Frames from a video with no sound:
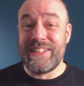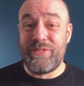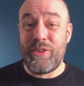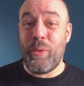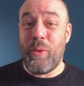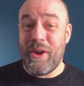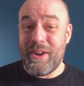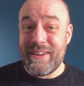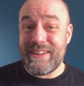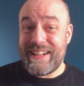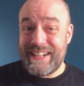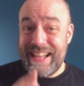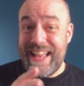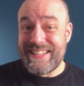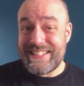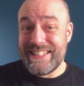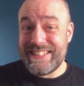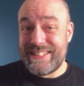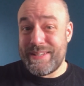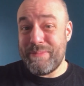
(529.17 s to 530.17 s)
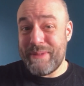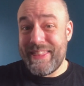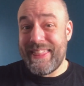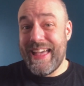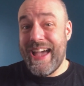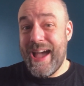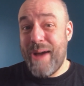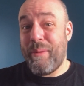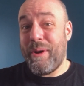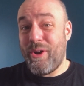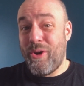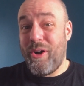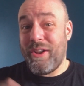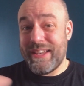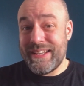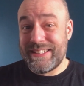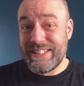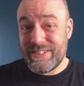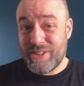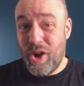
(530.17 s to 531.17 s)
if you want classes to be there when all
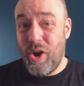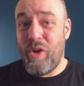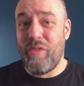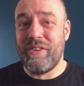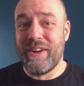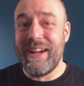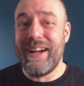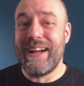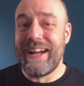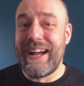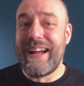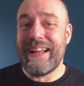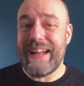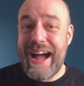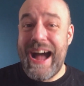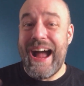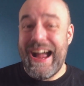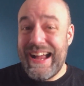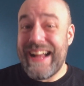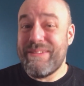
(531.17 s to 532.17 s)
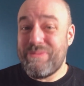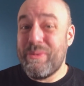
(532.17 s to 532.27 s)
this is over,